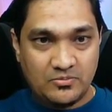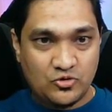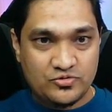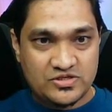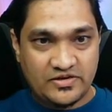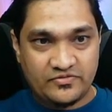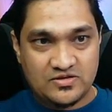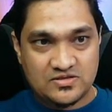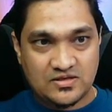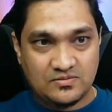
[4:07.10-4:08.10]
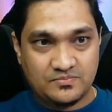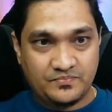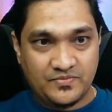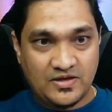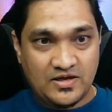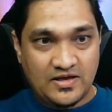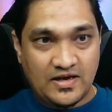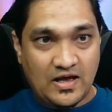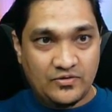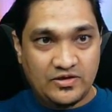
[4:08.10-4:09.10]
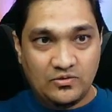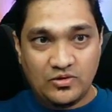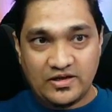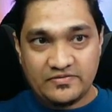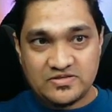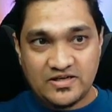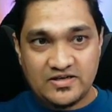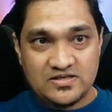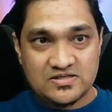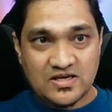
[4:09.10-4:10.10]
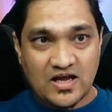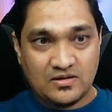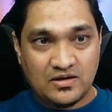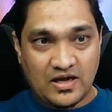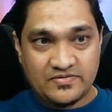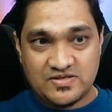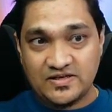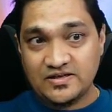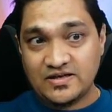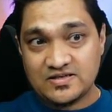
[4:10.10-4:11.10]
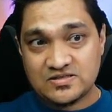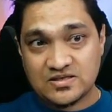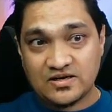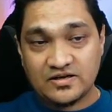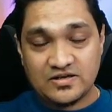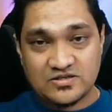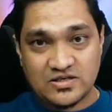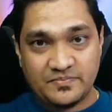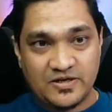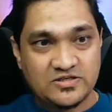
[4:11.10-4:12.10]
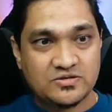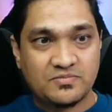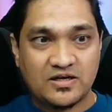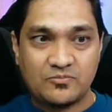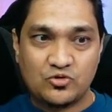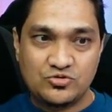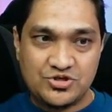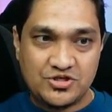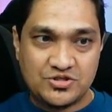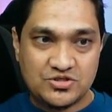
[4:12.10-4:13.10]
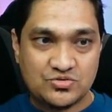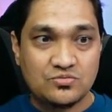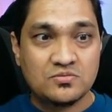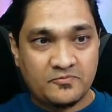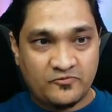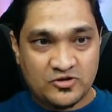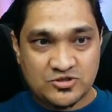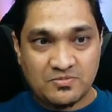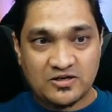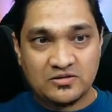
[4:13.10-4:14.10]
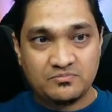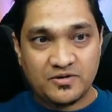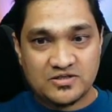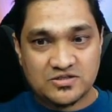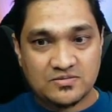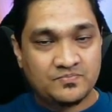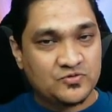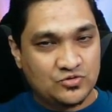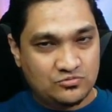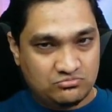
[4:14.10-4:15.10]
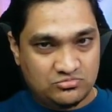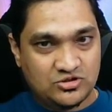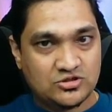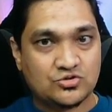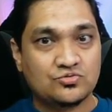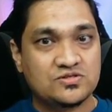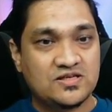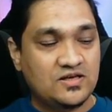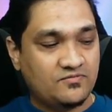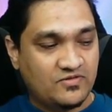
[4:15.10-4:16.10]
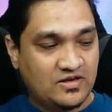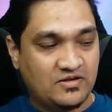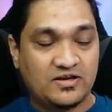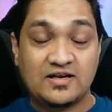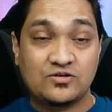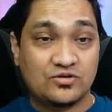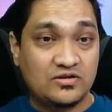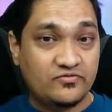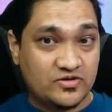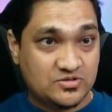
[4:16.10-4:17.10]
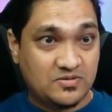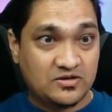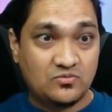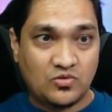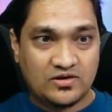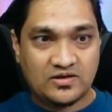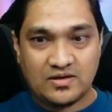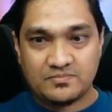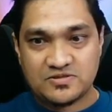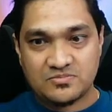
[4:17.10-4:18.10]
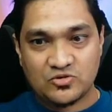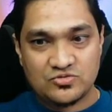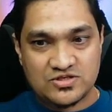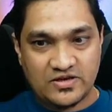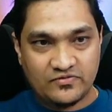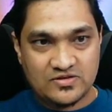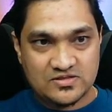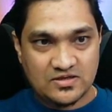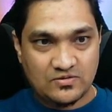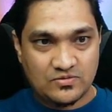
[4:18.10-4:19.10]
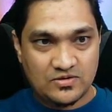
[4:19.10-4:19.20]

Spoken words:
going to save this now. Now here what I've said is I've set it as continuously pressed, but I'm going to change this to first button pressed. So just to see when I click on the first button what it happens. I'm going to save this now.